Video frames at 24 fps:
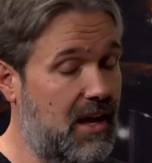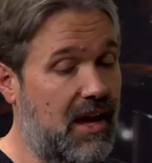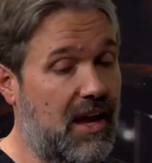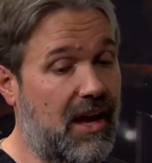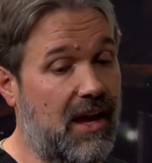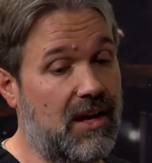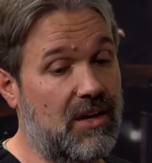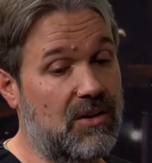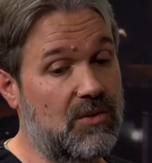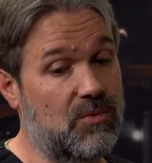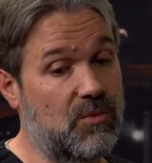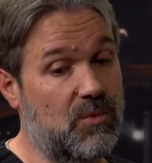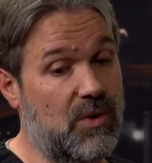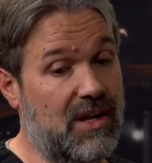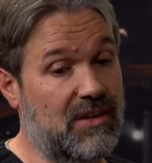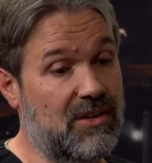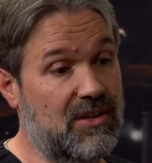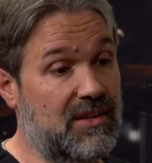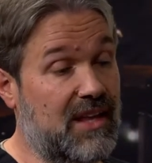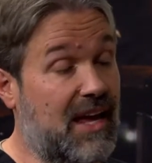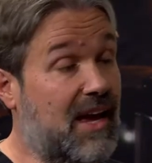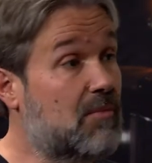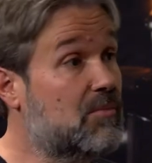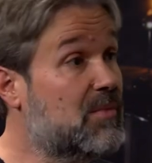and whether
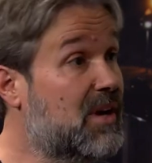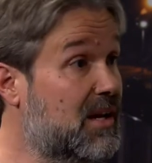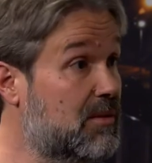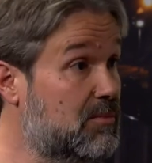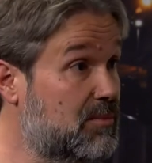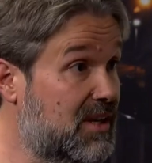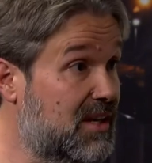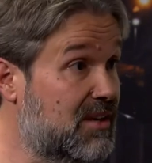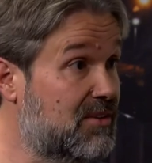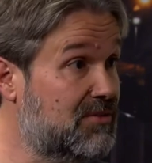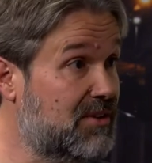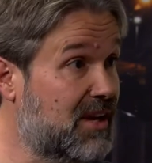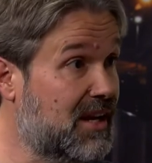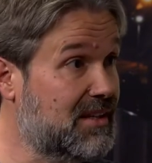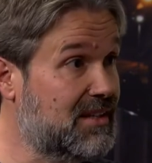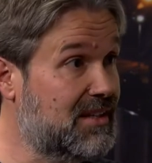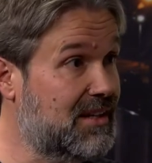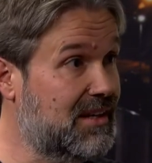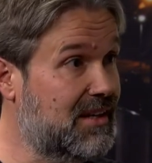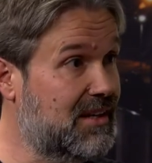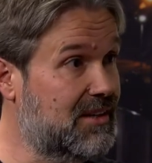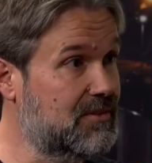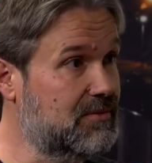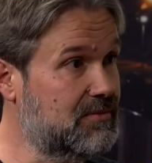that might be
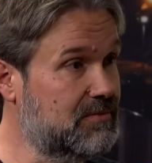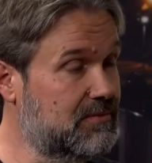affecting it.